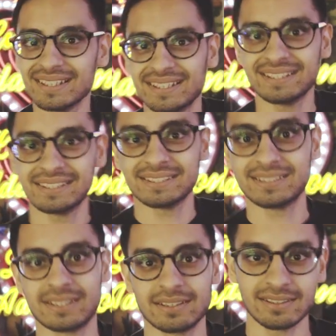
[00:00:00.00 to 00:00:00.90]
Live
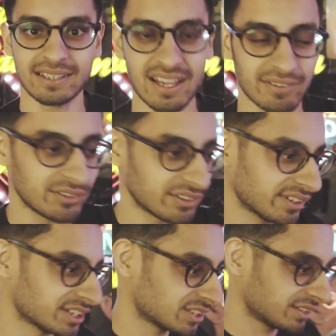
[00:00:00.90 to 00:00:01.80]
acoustic sessions.
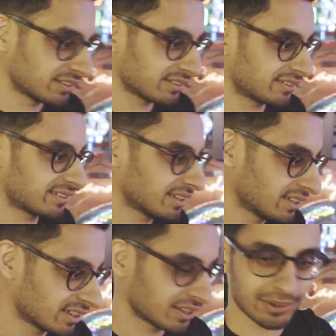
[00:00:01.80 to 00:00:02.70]
Commercials
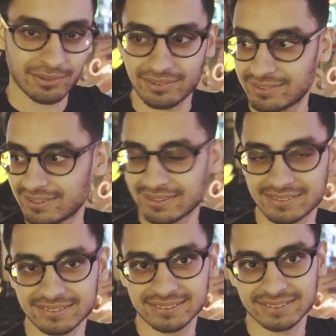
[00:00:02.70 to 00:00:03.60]
as
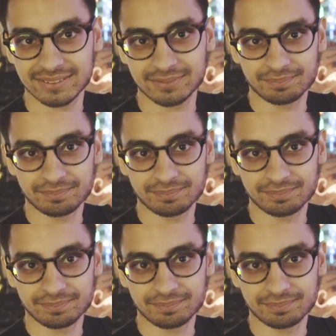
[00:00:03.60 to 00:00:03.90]
well, if